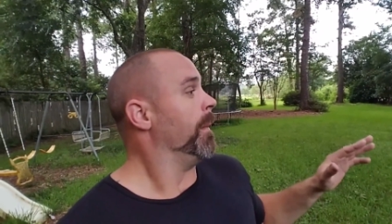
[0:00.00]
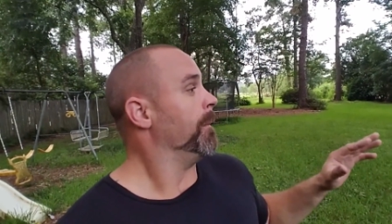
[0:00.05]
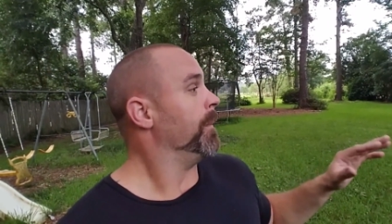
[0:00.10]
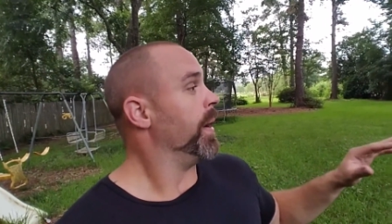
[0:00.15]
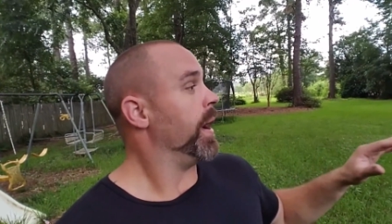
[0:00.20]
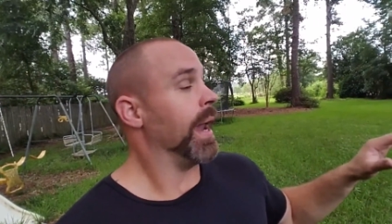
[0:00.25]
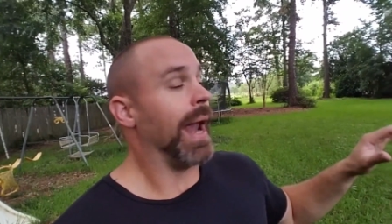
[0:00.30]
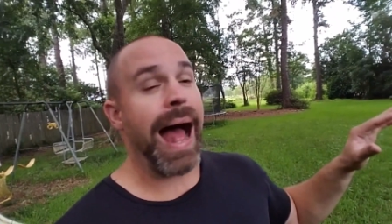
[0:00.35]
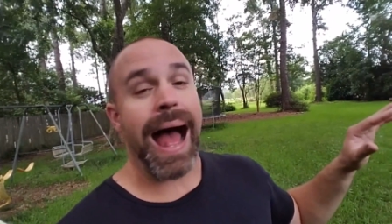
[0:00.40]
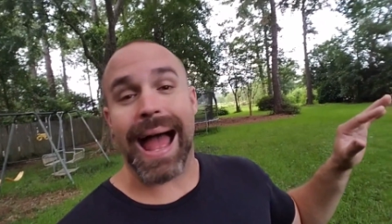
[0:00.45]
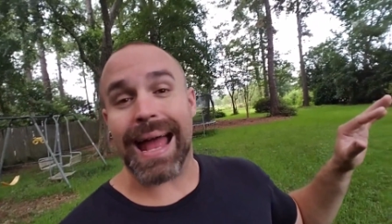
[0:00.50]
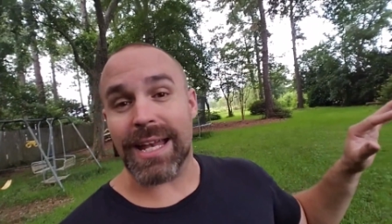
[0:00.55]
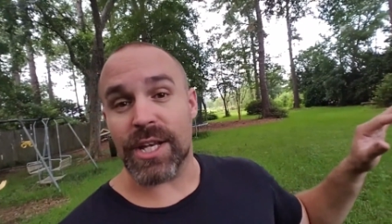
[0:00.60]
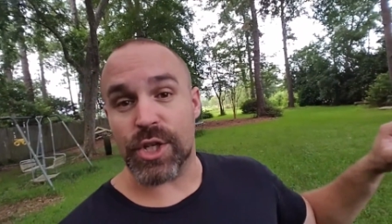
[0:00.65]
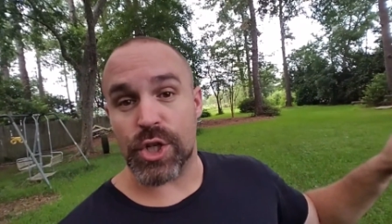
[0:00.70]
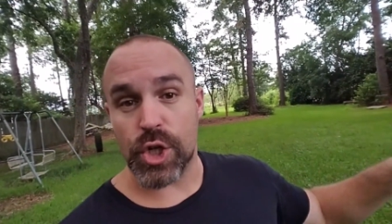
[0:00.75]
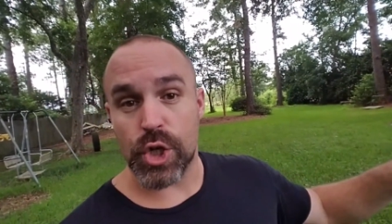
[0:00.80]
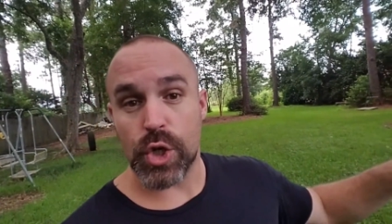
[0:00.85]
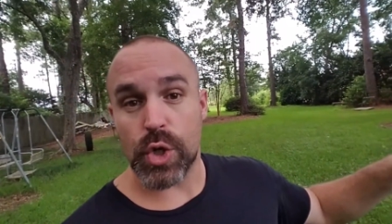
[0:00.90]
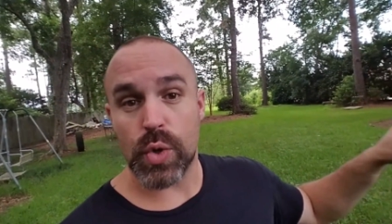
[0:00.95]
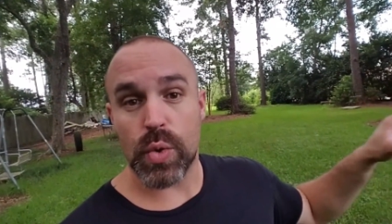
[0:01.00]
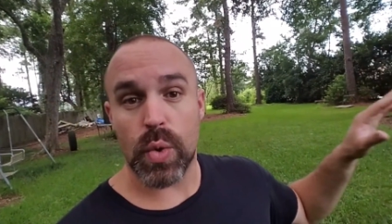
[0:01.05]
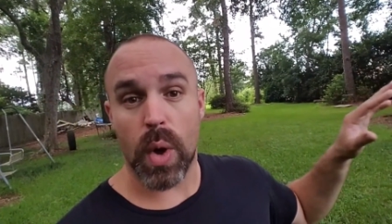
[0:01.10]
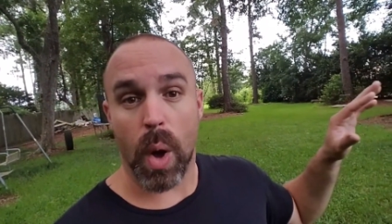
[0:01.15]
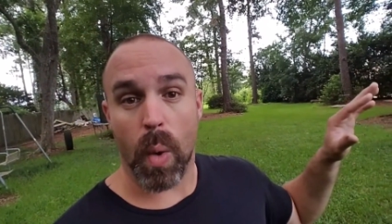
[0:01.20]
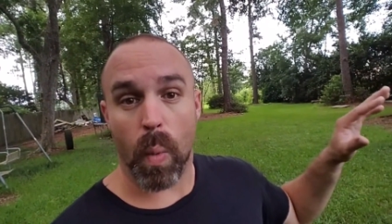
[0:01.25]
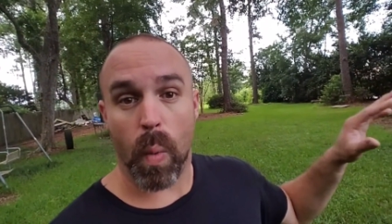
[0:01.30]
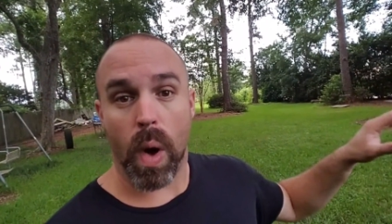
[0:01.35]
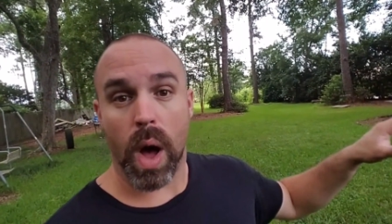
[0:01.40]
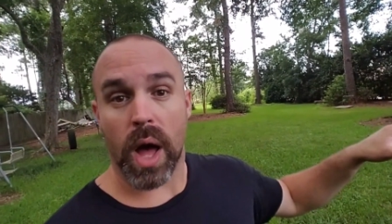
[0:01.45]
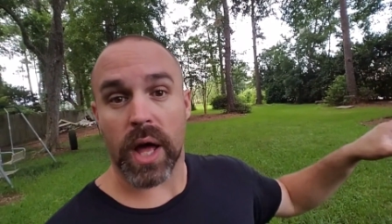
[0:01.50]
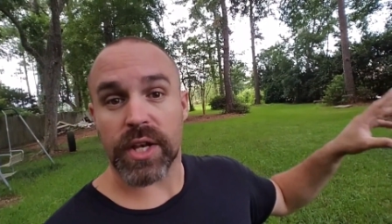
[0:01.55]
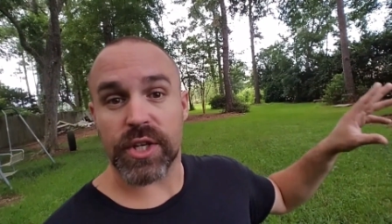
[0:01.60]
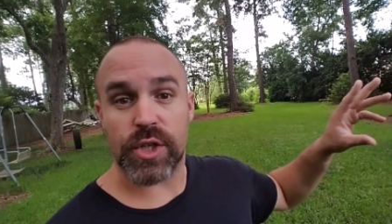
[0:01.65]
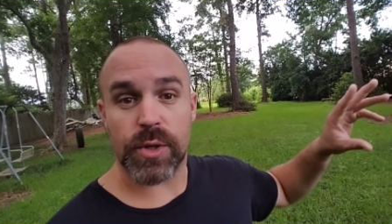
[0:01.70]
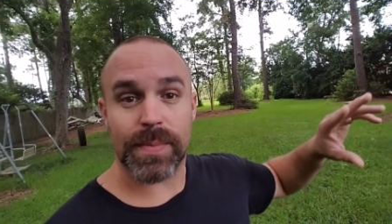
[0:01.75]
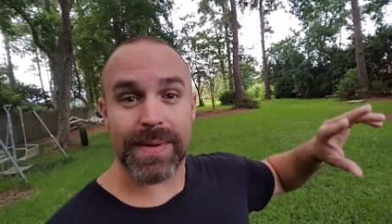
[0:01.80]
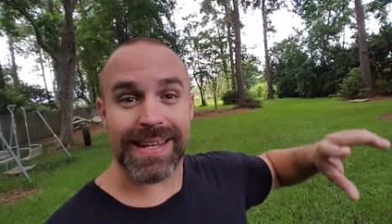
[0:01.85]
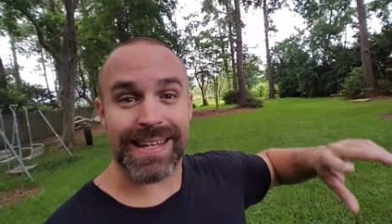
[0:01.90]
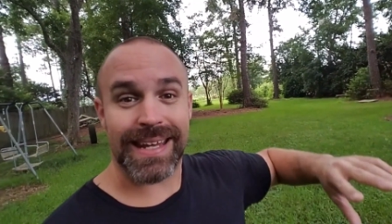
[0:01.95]
But I do want
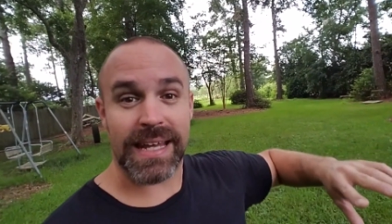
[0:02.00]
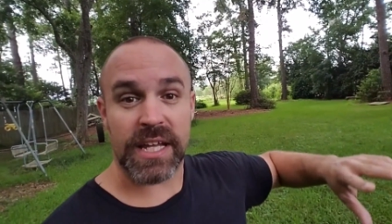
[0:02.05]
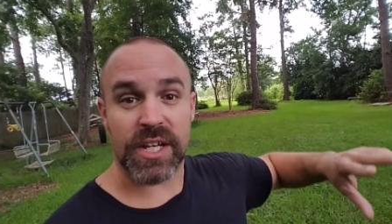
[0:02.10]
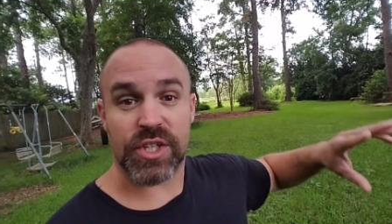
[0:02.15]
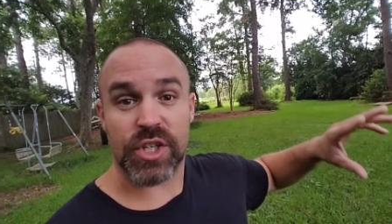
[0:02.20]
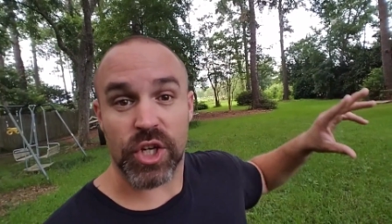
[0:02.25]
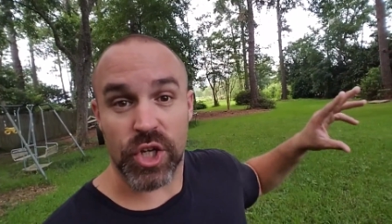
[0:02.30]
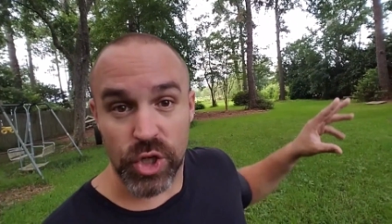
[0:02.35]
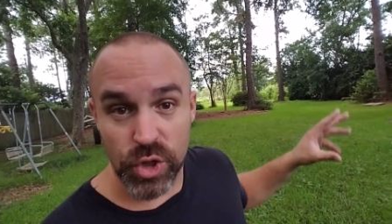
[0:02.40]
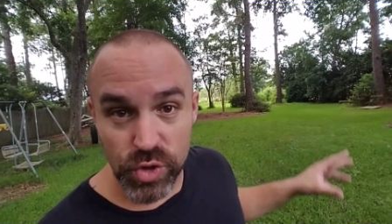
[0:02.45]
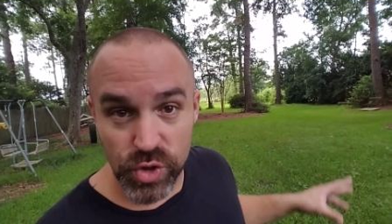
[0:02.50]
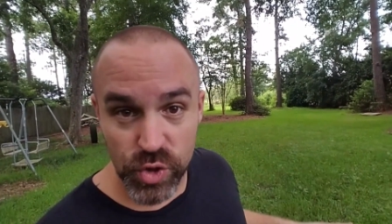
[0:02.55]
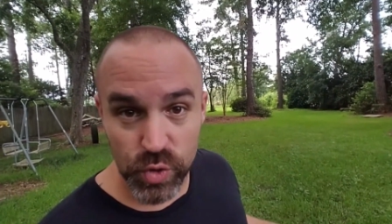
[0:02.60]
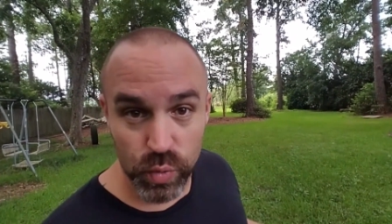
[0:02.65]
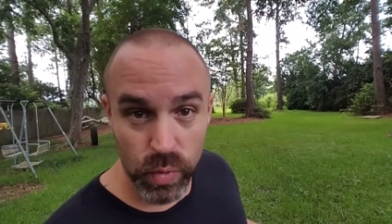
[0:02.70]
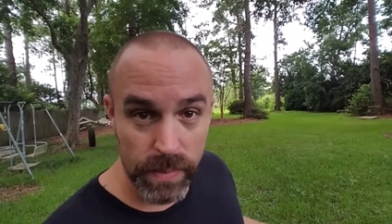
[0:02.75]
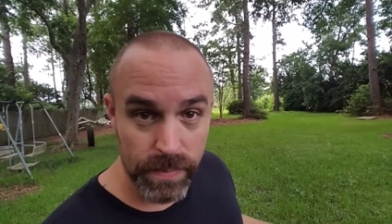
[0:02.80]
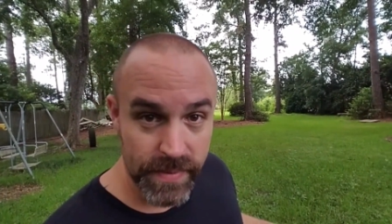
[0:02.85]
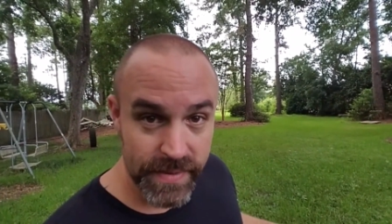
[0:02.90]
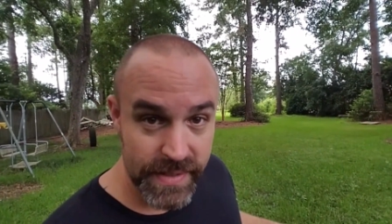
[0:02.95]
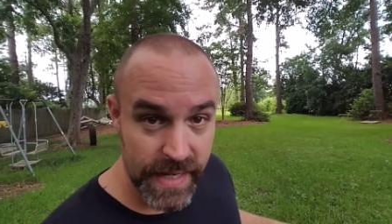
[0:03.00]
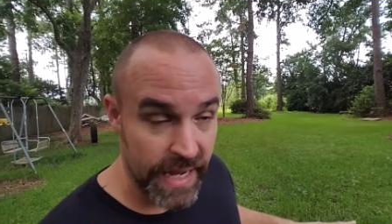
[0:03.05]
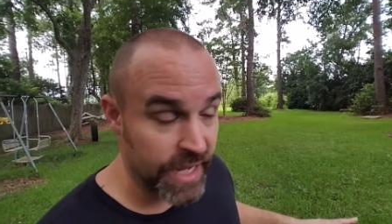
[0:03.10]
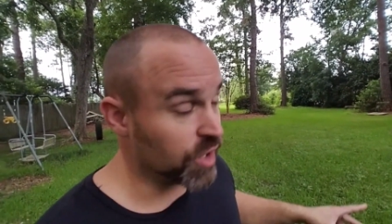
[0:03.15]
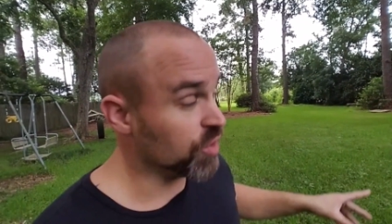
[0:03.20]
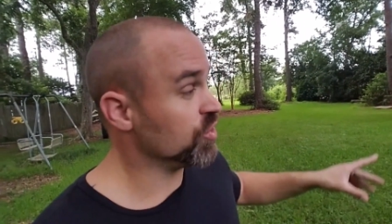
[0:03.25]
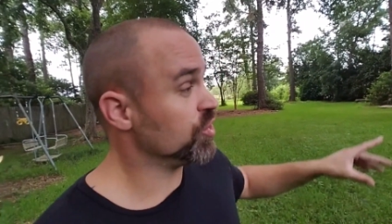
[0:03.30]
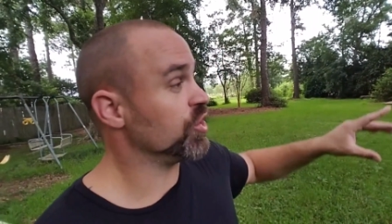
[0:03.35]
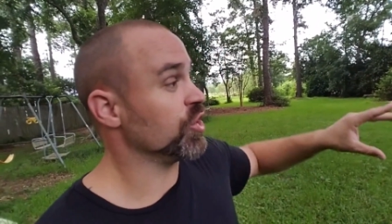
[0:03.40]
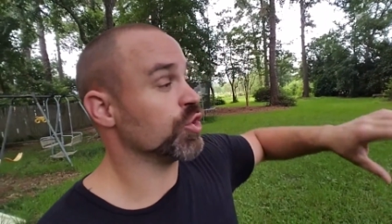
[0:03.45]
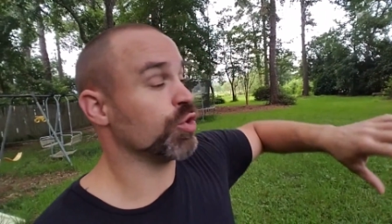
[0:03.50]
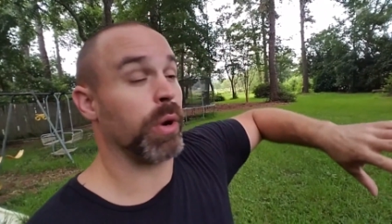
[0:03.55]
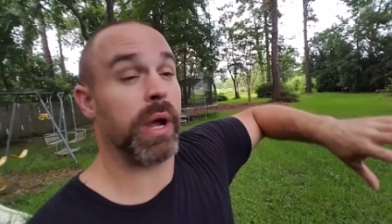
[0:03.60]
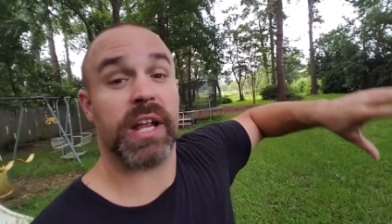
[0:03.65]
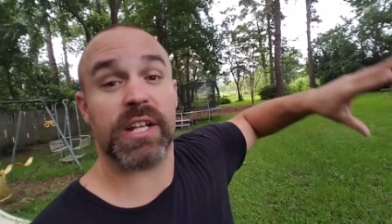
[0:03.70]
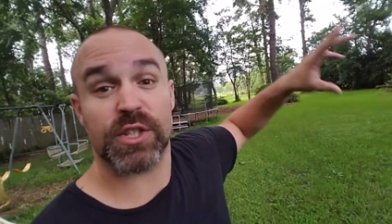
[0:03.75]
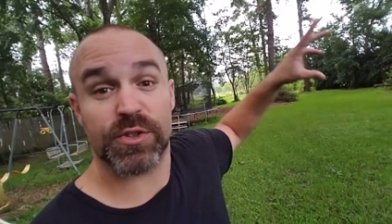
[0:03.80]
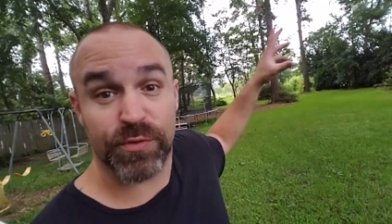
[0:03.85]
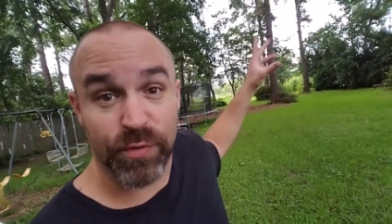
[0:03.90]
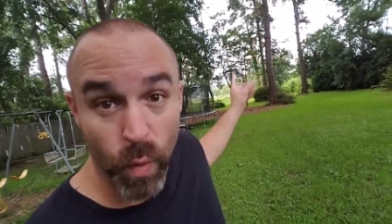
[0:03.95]
to begin to use sweet potatoes to
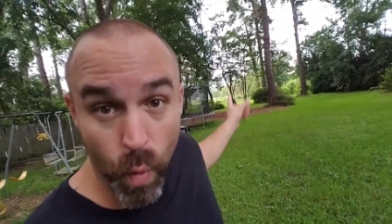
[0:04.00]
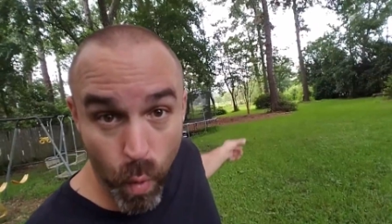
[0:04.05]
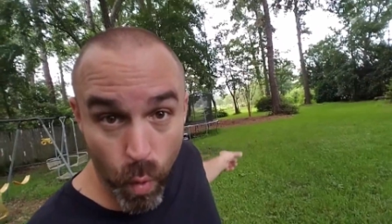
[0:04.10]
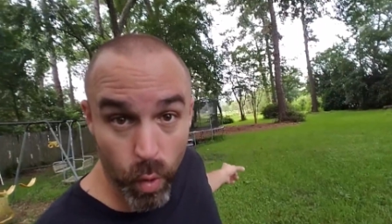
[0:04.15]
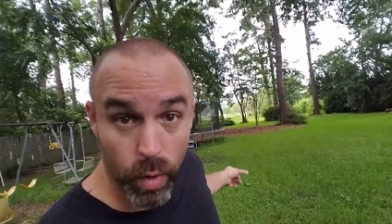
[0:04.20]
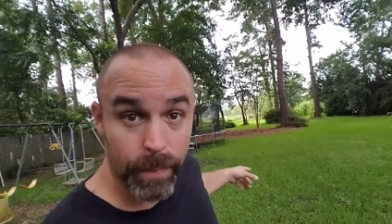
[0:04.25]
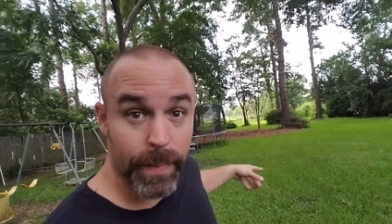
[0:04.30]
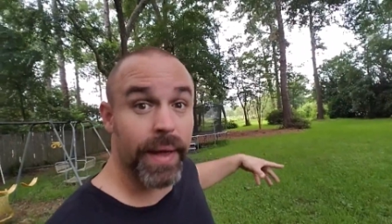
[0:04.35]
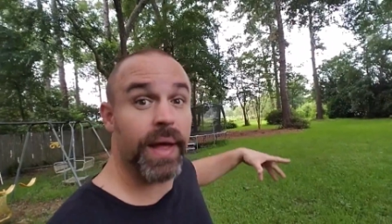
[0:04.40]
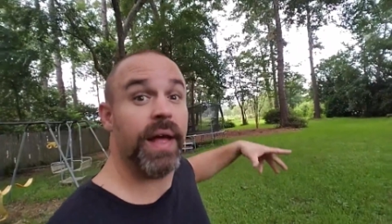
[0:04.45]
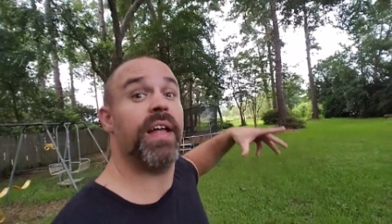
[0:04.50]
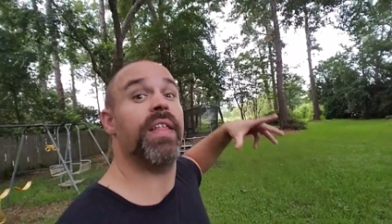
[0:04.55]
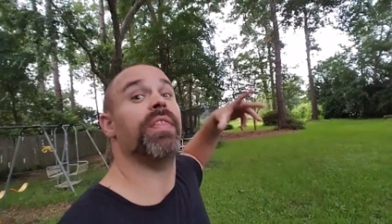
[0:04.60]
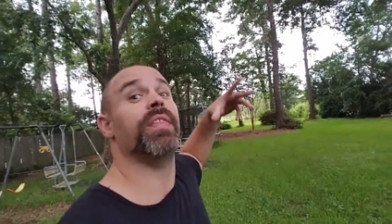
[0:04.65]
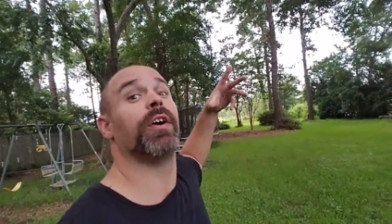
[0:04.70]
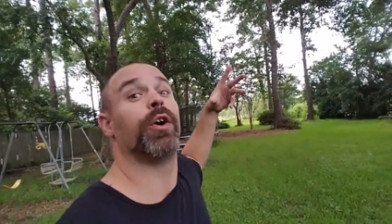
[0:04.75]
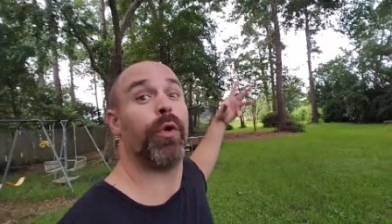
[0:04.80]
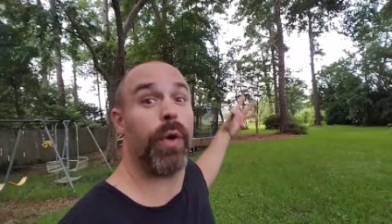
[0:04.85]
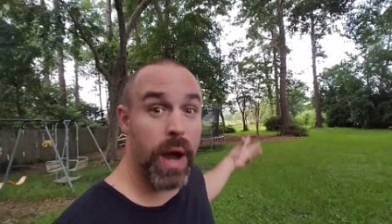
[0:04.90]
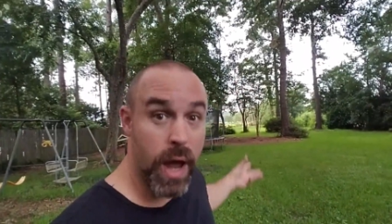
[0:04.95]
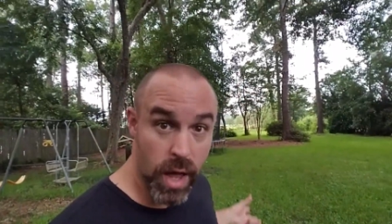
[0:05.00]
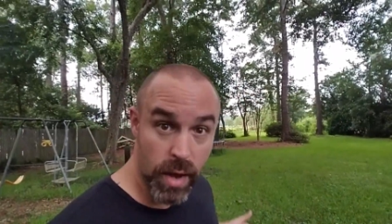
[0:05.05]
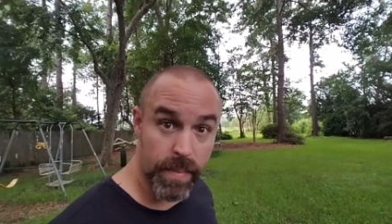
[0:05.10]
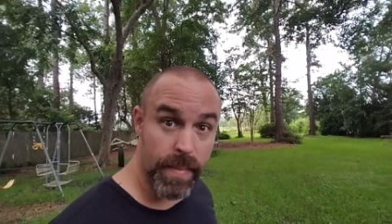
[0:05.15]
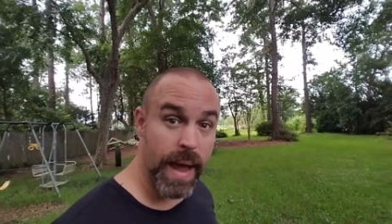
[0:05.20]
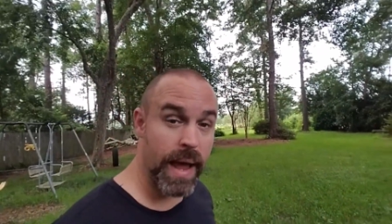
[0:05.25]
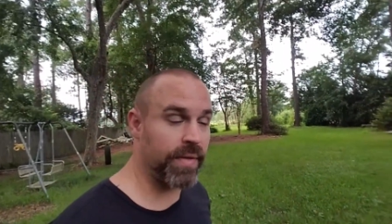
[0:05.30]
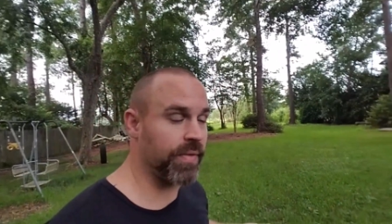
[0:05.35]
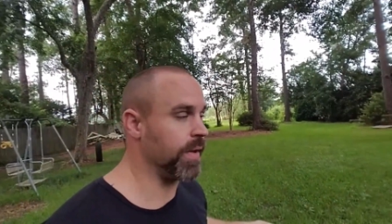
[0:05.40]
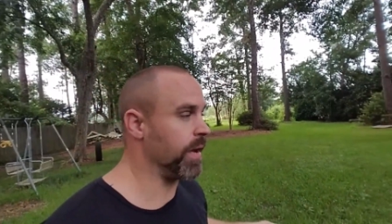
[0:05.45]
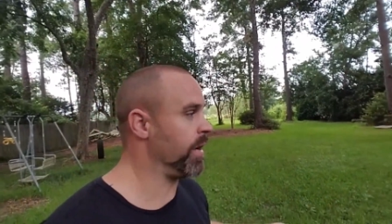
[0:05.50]
transform the ground back